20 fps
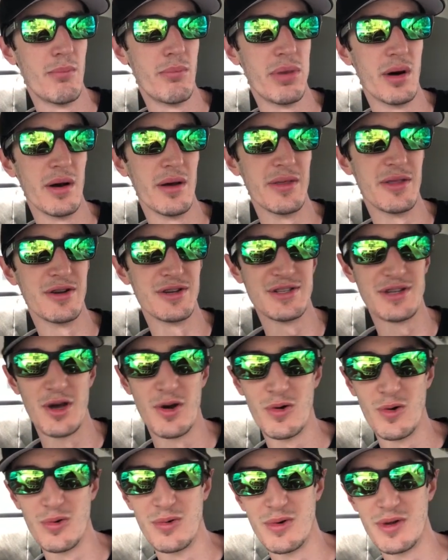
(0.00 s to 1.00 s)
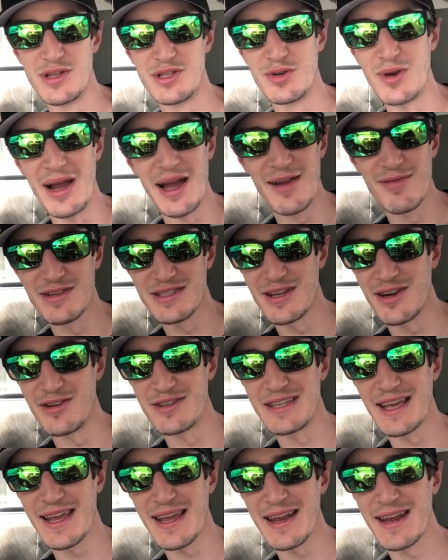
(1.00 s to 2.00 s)
but there's no drivers that are
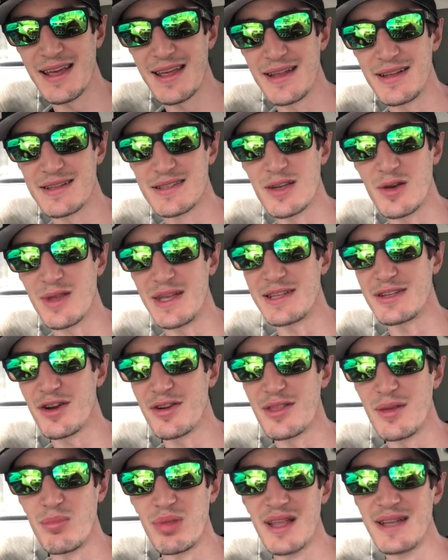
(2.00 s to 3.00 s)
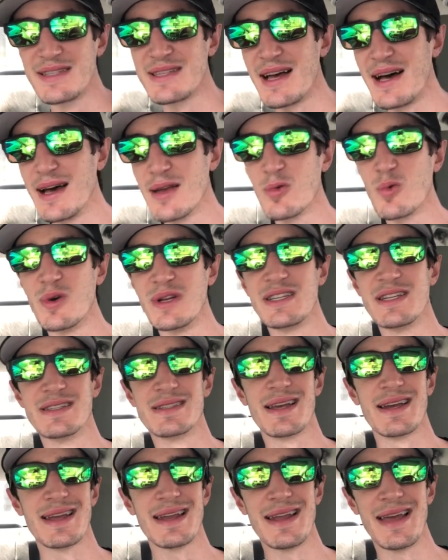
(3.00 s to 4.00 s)
taking it, so they turn the Blitz on, which
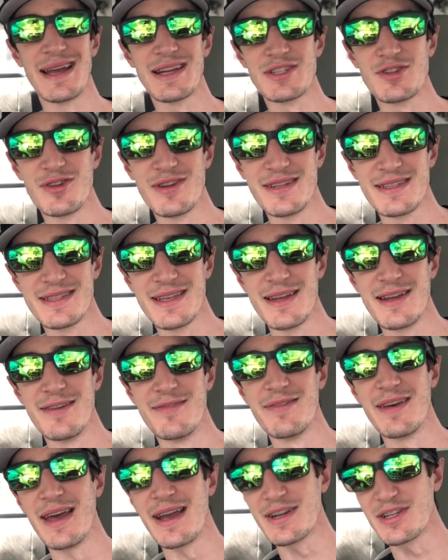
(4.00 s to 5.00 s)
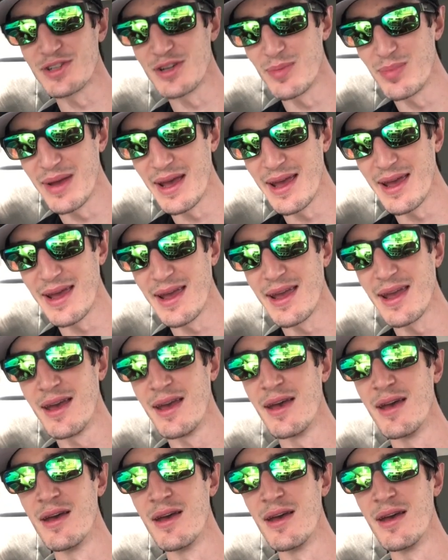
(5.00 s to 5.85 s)
is like an extra incentive, extra pay,